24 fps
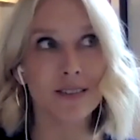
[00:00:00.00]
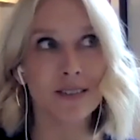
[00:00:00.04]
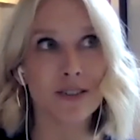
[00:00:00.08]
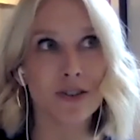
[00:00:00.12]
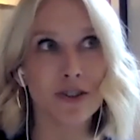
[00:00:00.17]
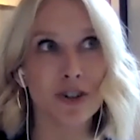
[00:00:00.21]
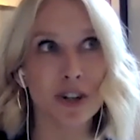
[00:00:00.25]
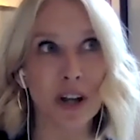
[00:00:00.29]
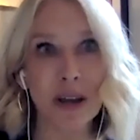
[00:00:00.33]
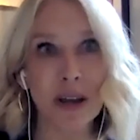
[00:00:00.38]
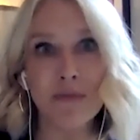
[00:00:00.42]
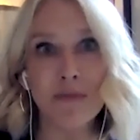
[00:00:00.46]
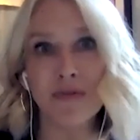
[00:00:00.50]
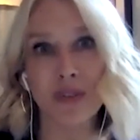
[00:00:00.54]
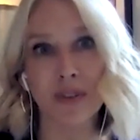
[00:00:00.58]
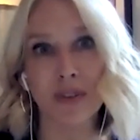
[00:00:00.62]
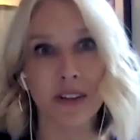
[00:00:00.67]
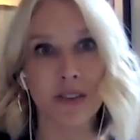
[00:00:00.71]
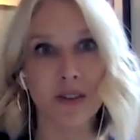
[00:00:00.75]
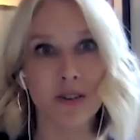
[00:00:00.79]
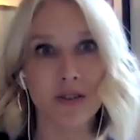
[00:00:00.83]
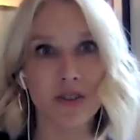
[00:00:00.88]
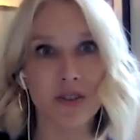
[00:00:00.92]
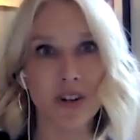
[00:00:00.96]

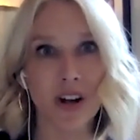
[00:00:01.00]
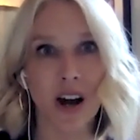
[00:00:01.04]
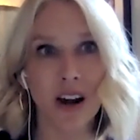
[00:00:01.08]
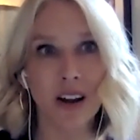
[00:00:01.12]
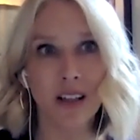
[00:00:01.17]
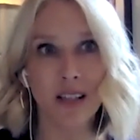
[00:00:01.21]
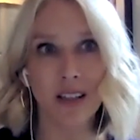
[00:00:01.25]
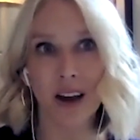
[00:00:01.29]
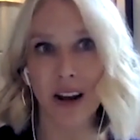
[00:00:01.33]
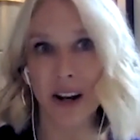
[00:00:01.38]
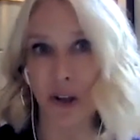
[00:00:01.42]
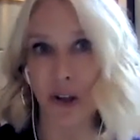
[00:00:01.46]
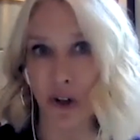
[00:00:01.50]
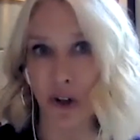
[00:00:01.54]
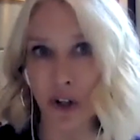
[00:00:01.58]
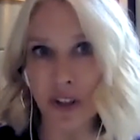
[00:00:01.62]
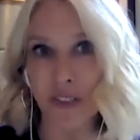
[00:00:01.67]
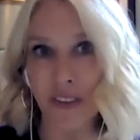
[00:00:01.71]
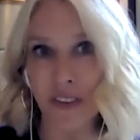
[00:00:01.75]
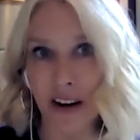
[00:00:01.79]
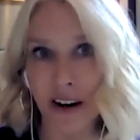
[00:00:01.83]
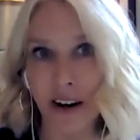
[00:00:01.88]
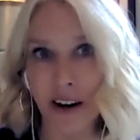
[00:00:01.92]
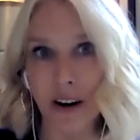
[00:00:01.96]
Shamefully, there's not a lot of
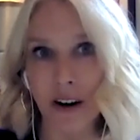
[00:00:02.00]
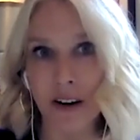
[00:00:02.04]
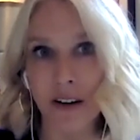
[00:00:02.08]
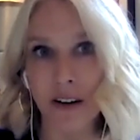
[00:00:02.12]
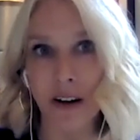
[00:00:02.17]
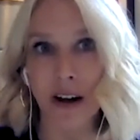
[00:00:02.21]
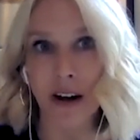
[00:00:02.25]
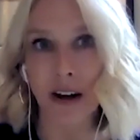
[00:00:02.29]
good there